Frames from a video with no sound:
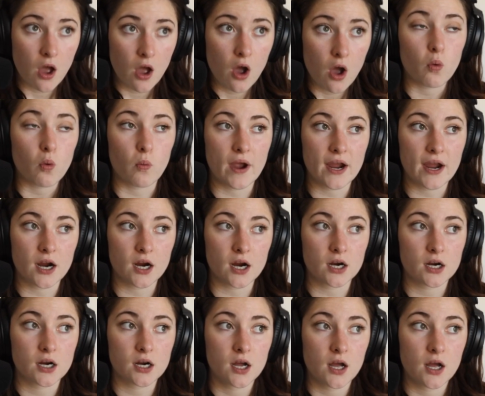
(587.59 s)
Where
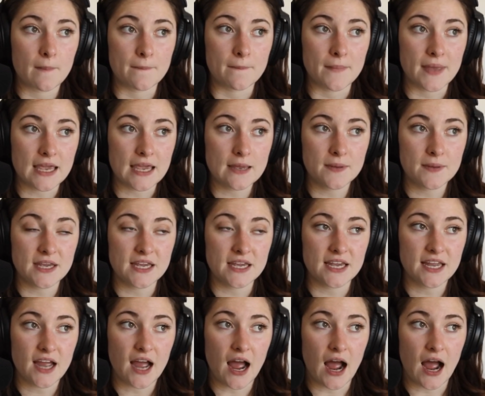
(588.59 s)
maybe
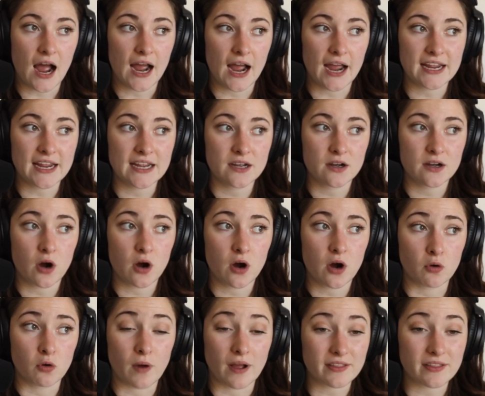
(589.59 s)
a
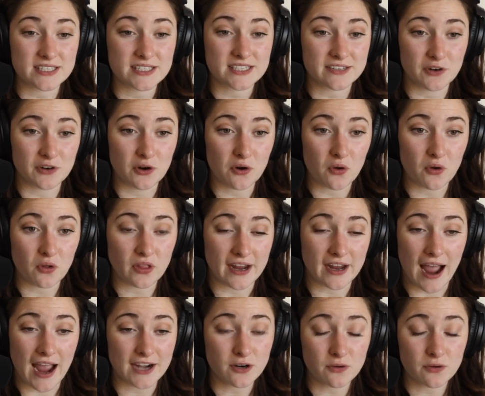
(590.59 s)
relative goal, like
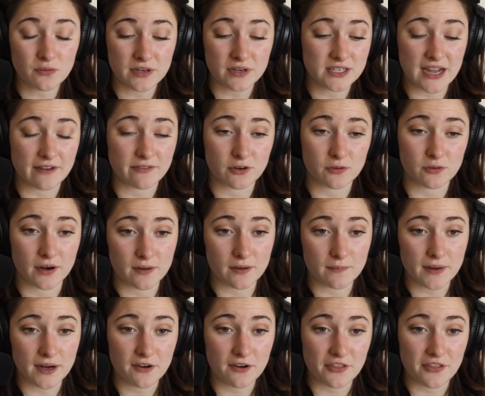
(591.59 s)
I don't need to ever run a
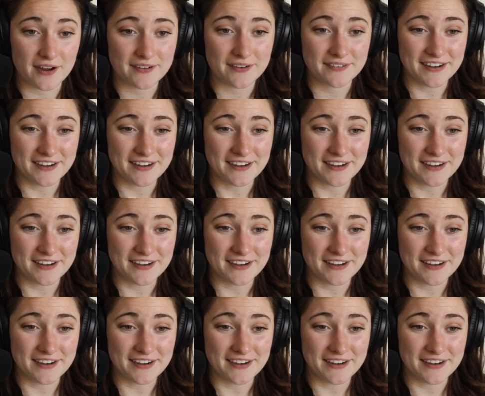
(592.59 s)
marathon.